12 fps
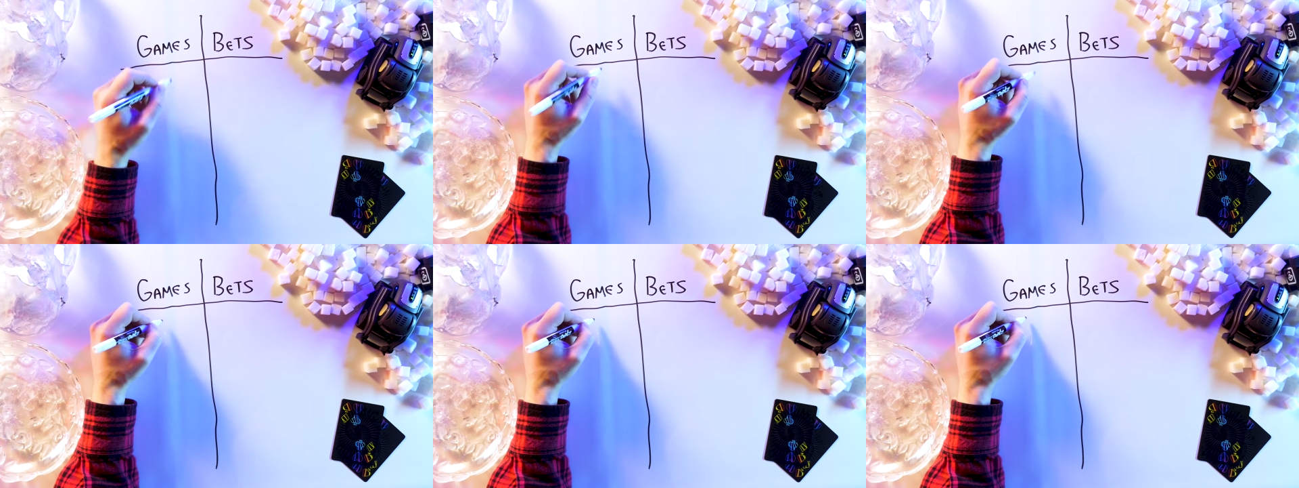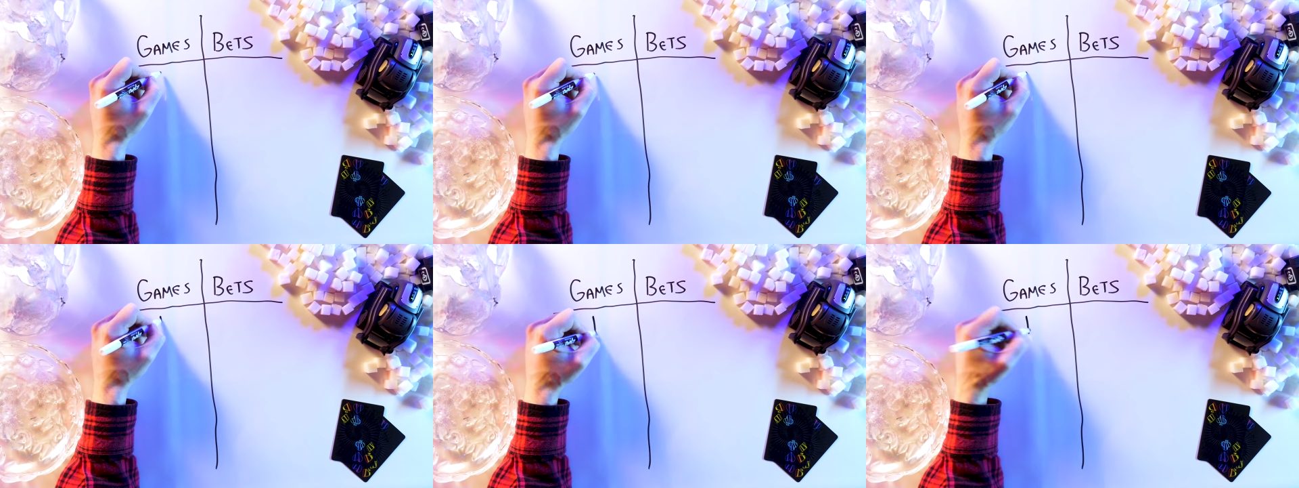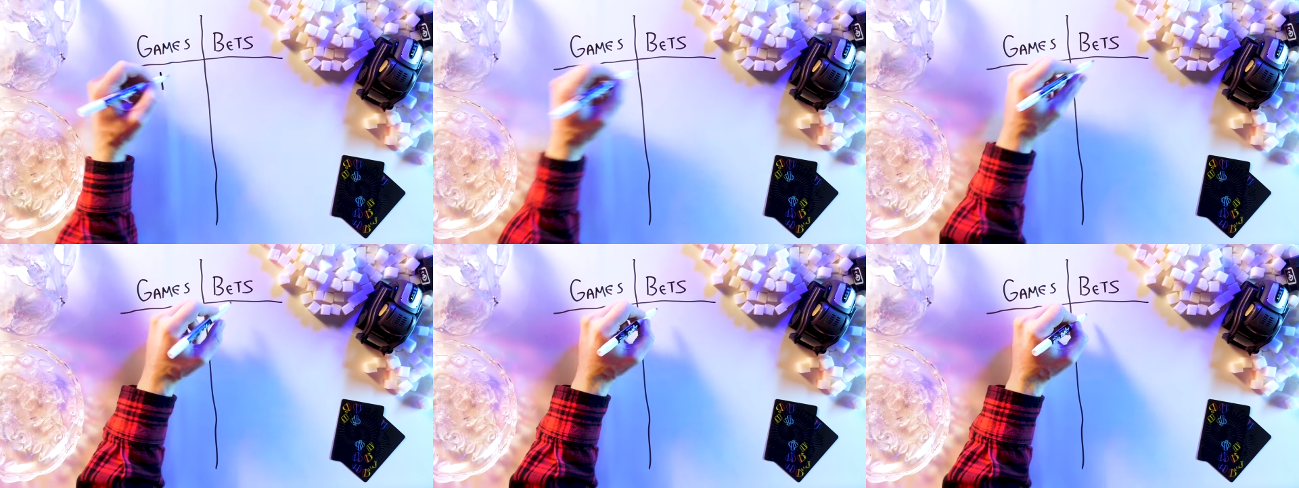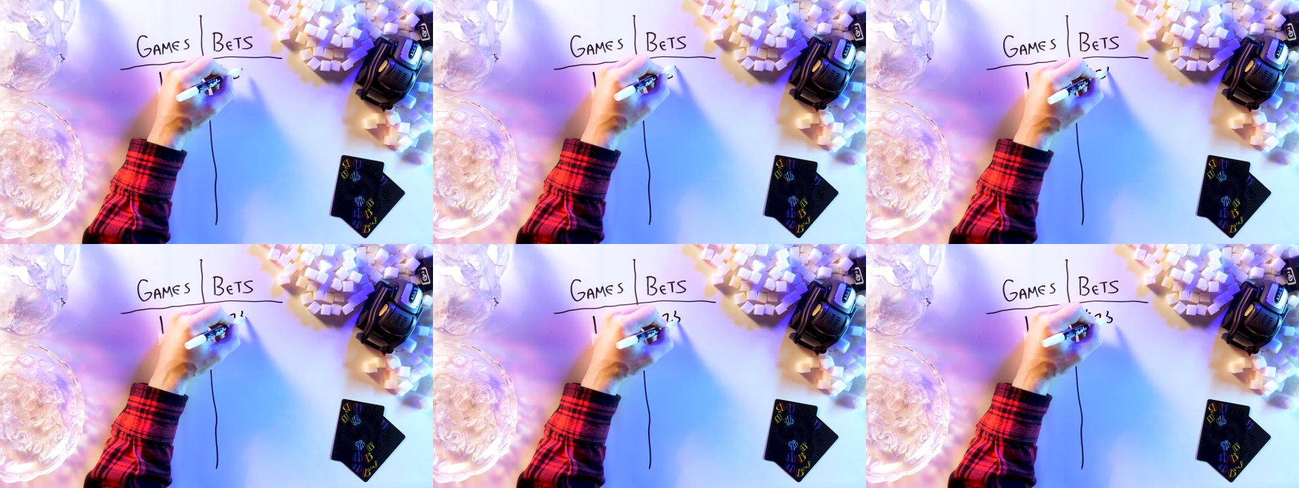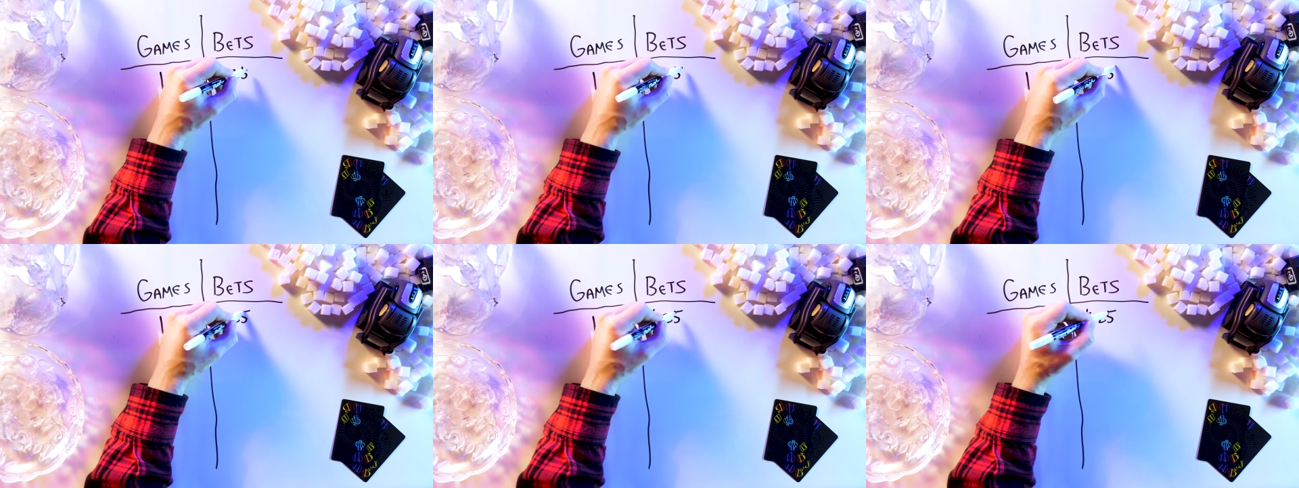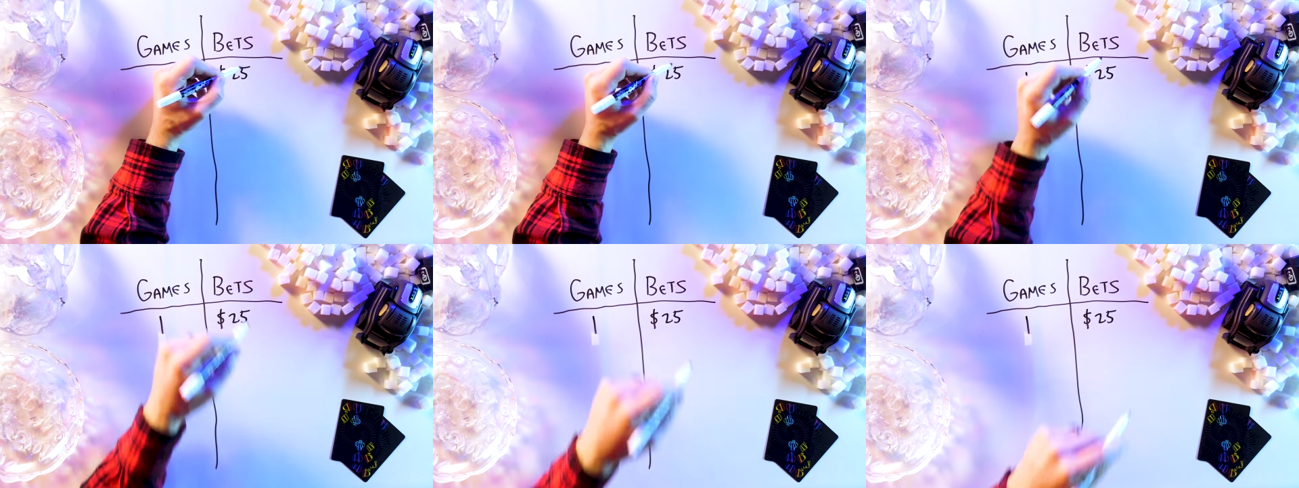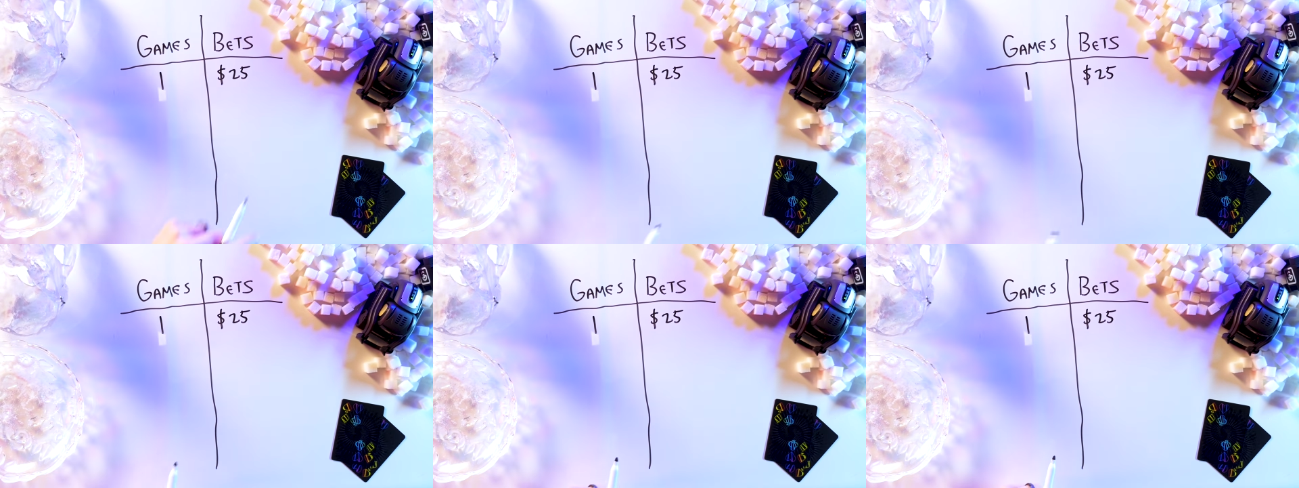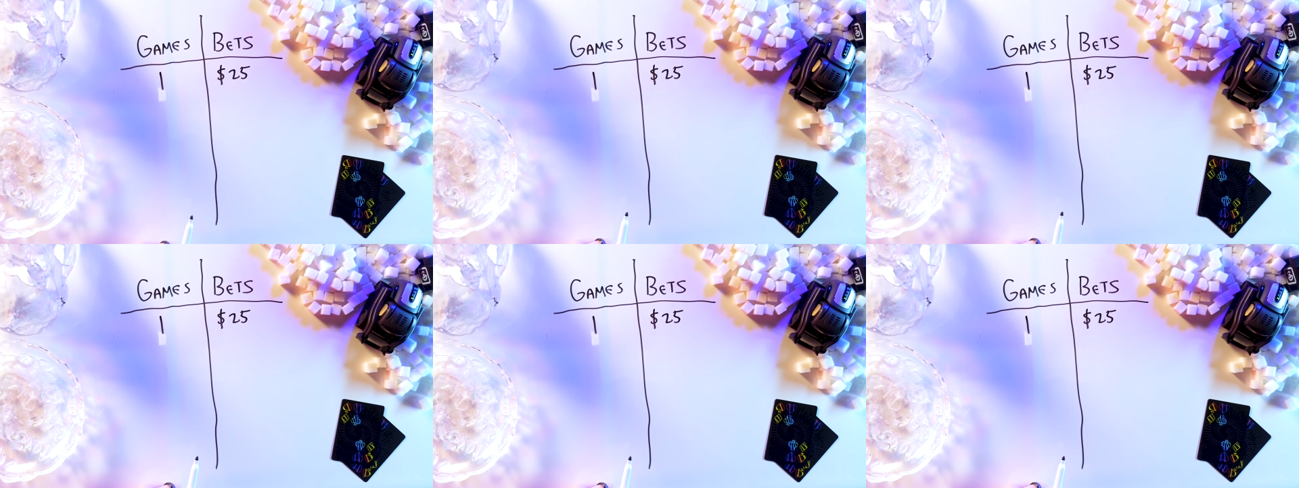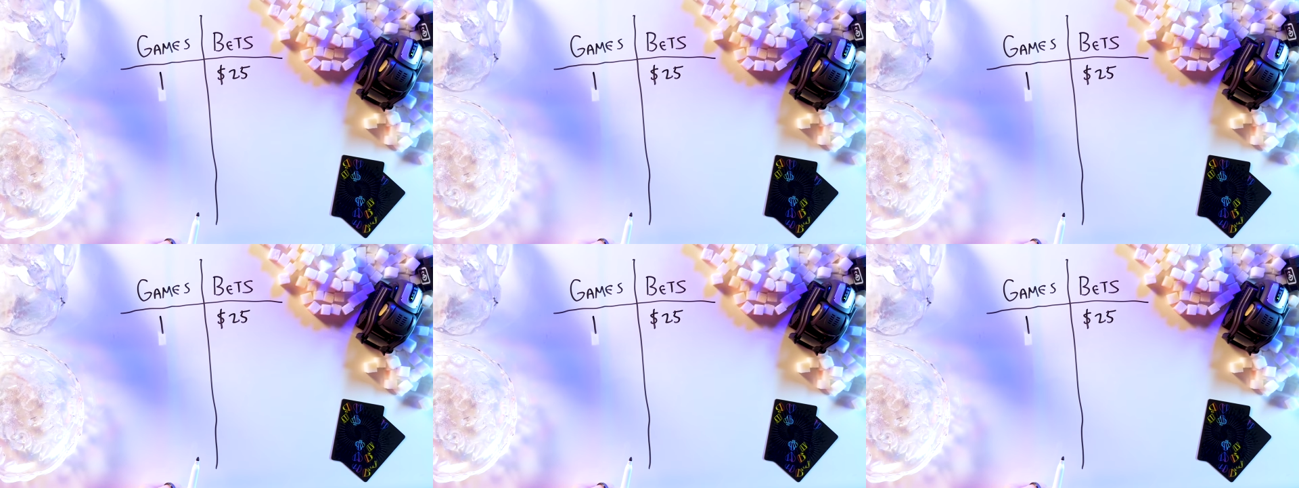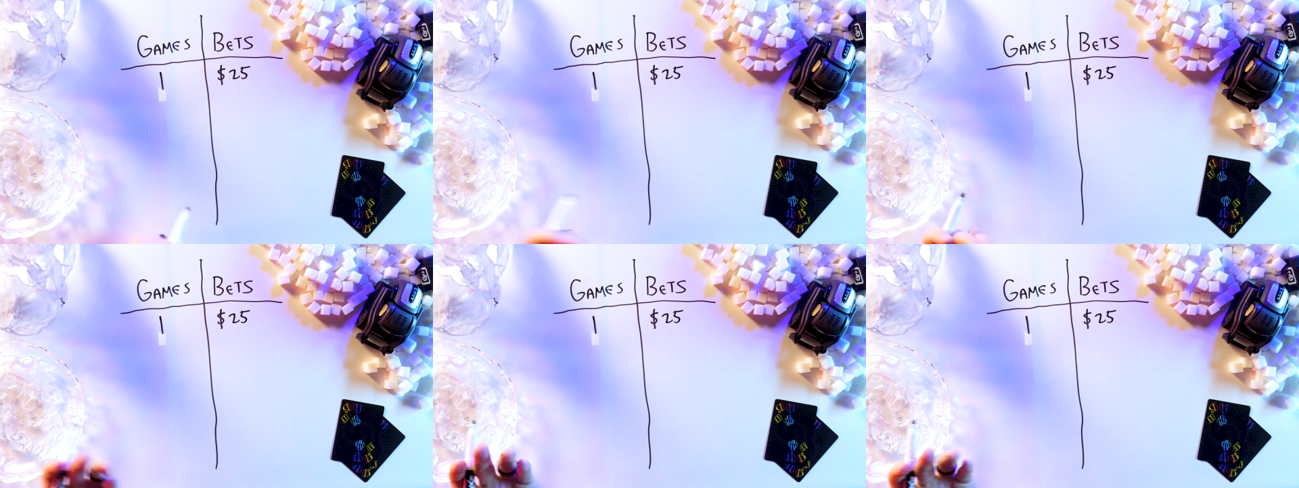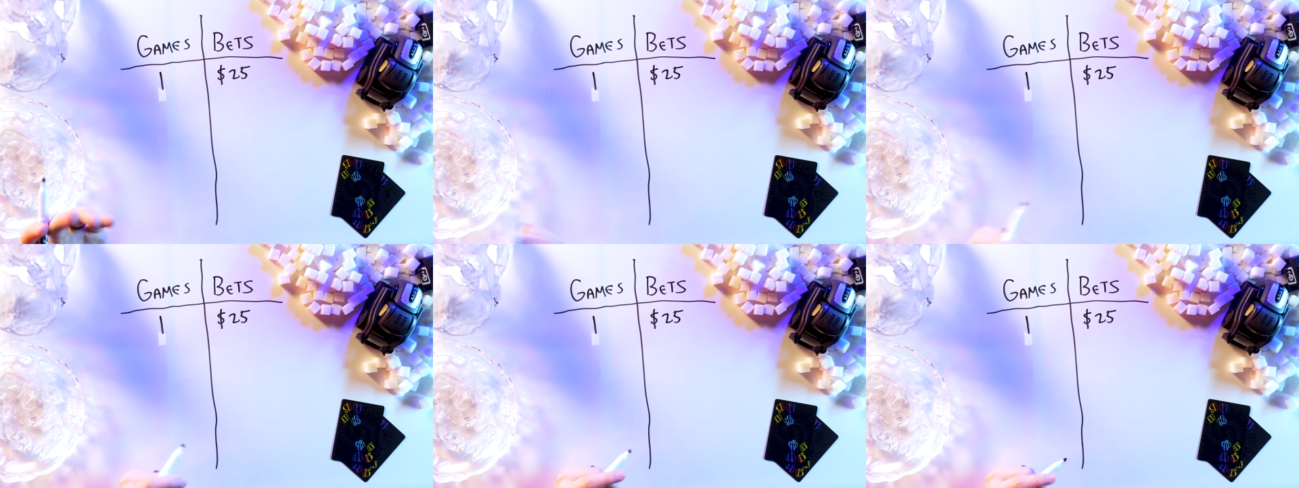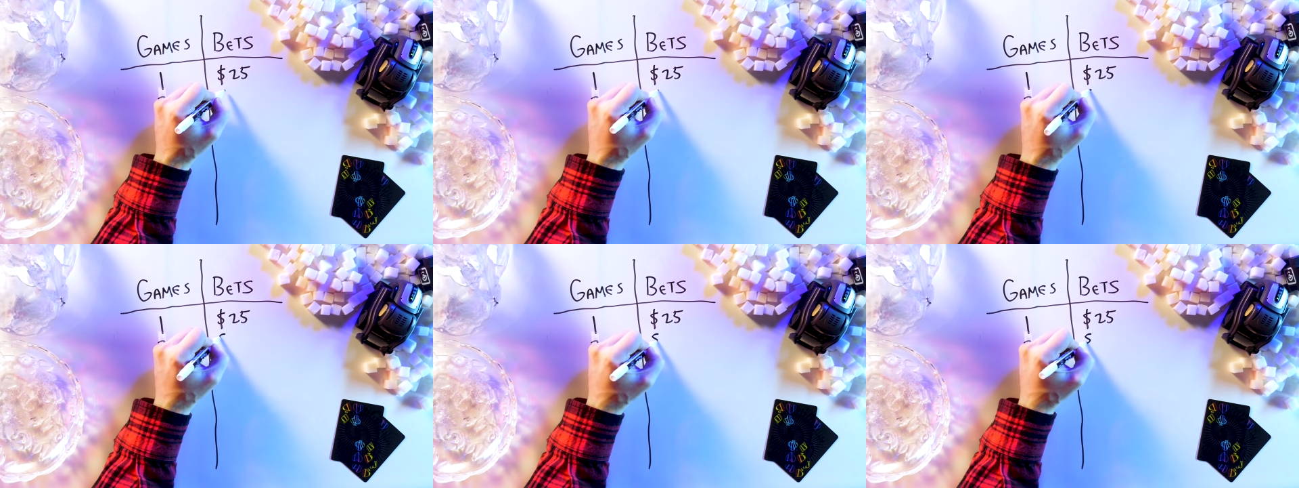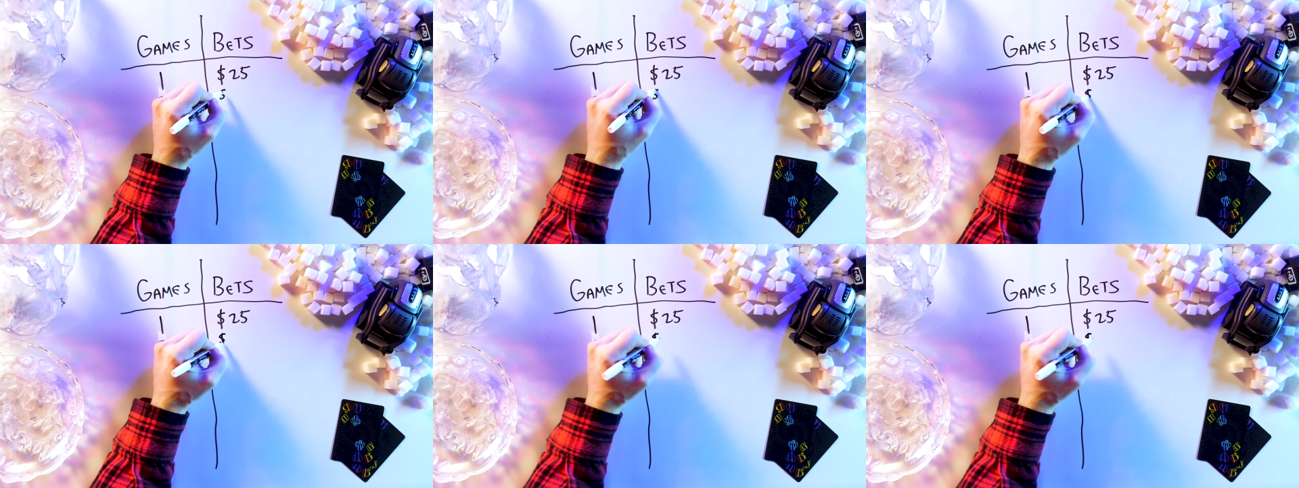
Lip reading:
[unreadable: no face in view]